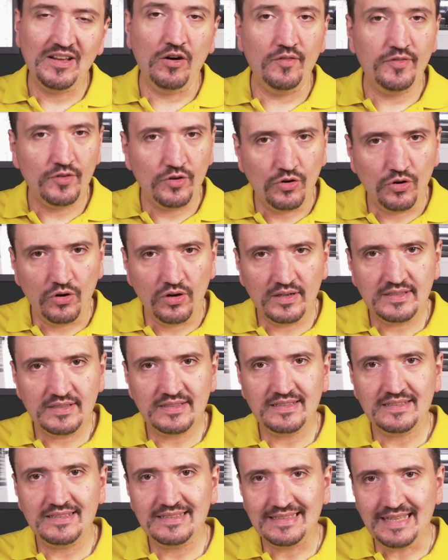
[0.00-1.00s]
Of course,
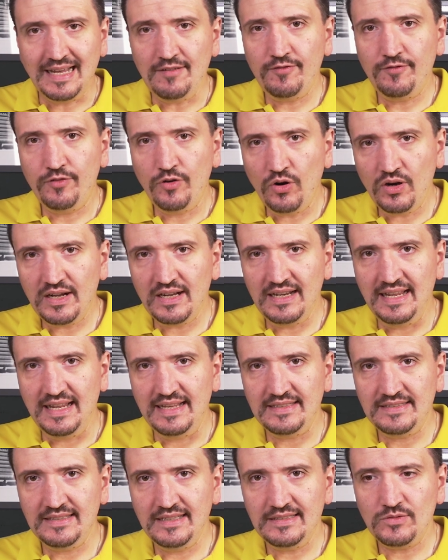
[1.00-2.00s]
some focal
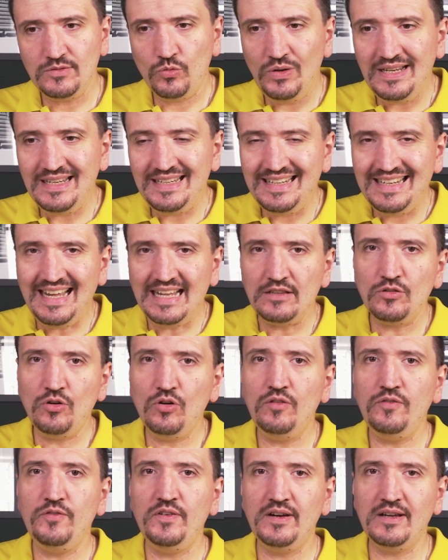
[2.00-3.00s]
lenses will not
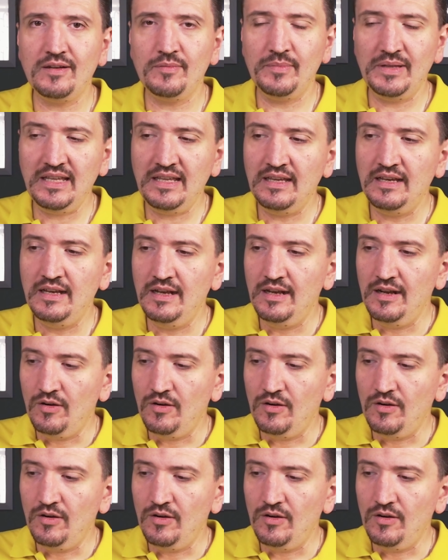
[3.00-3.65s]
offer me